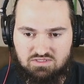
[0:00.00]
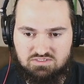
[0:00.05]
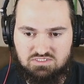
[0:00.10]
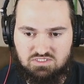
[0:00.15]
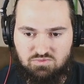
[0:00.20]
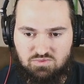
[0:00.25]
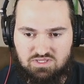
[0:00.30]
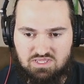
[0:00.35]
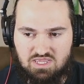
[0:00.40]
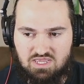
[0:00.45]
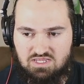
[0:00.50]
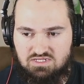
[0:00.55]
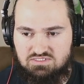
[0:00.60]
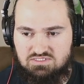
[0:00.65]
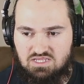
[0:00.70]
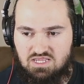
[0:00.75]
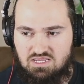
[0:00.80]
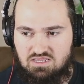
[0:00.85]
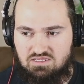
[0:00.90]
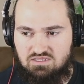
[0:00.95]
so we can't
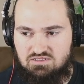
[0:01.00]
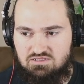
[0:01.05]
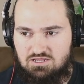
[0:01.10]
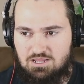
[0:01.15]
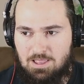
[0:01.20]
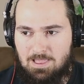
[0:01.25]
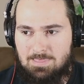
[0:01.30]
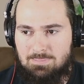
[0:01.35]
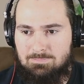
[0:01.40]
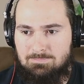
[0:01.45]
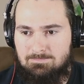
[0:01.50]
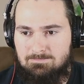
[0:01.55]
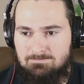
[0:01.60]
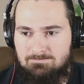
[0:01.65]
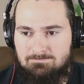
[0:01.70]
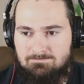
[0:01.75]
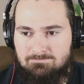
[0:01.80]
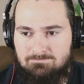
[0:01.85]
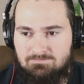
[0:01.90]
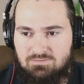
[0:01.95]
take it.
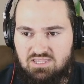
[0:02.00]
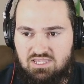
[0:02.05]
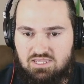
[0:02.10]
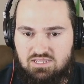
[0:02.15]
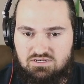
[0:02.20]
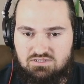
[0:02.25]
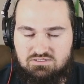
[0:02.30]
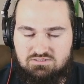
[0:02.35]
And